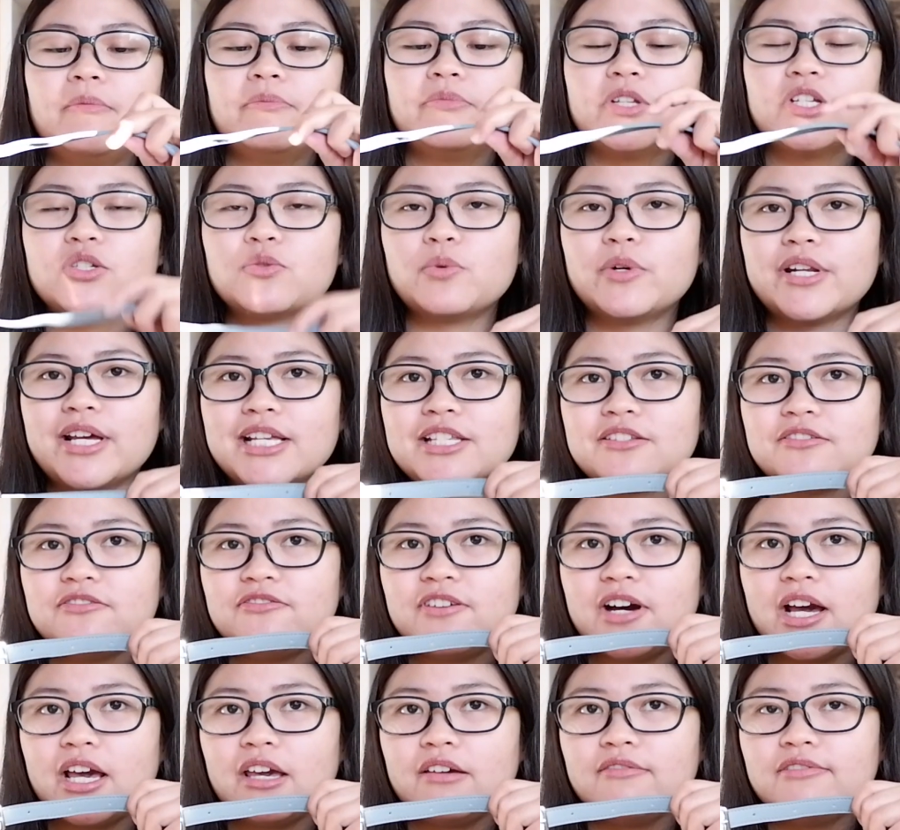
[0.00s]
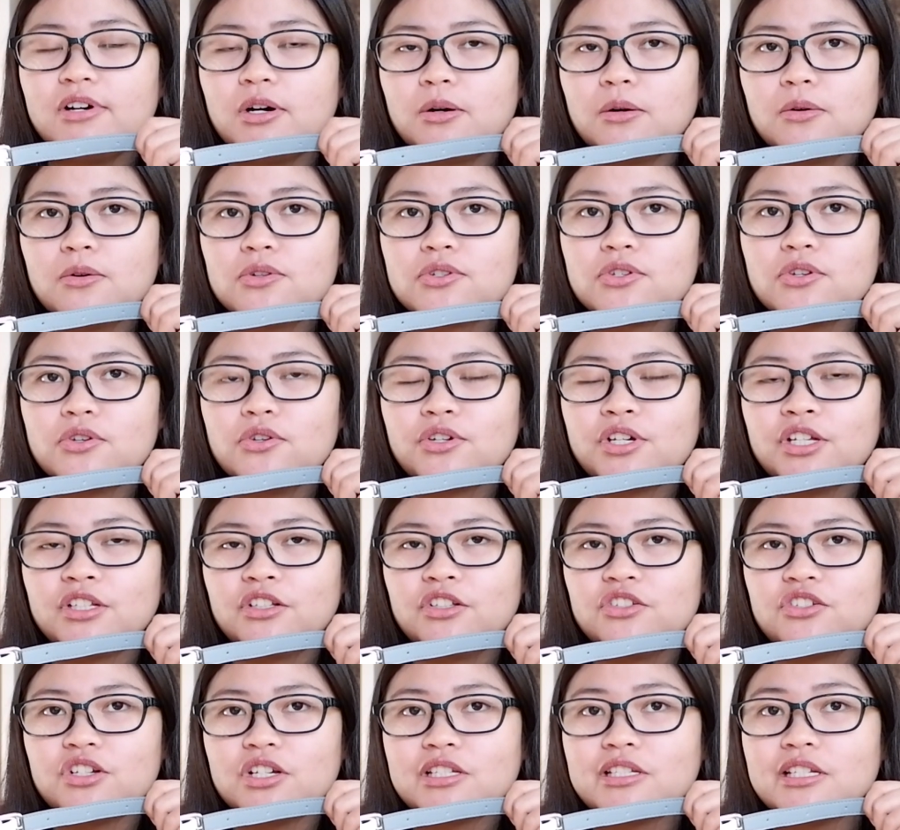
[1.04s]
This one has 5 holes, so you can
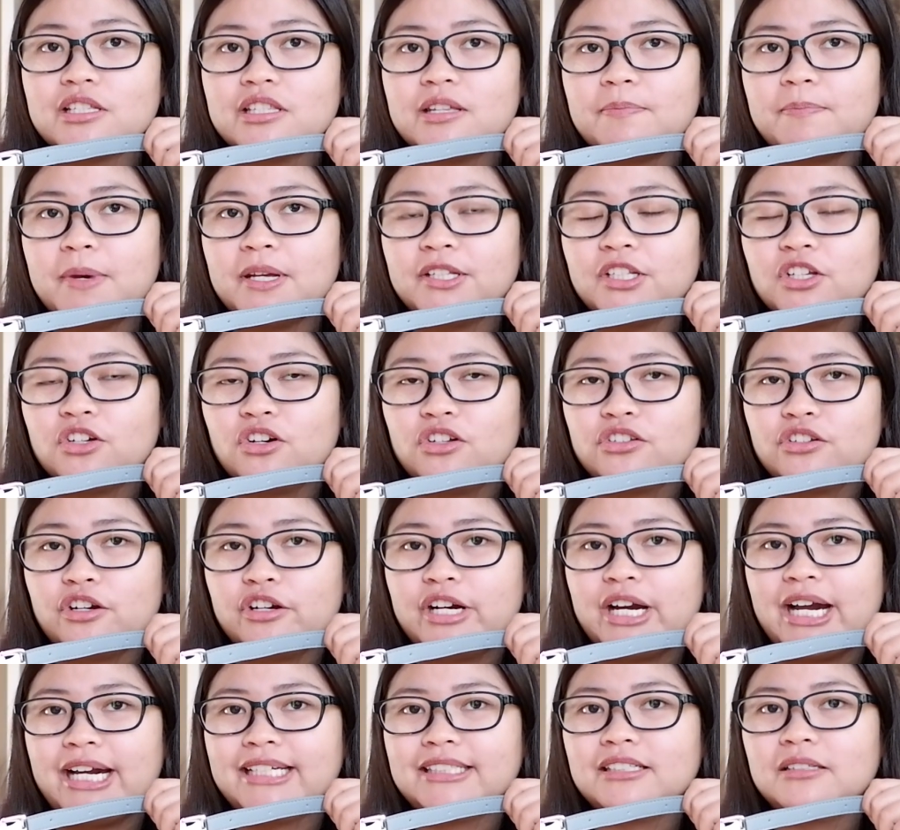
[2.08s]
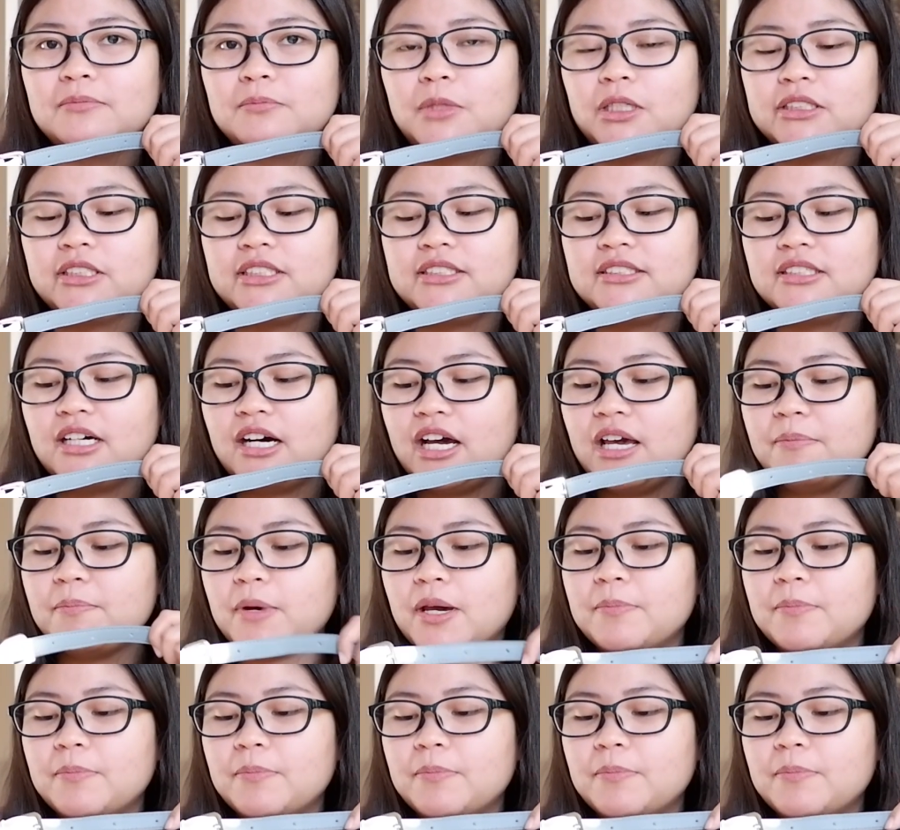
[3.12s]
adjust it depending on your height and body type.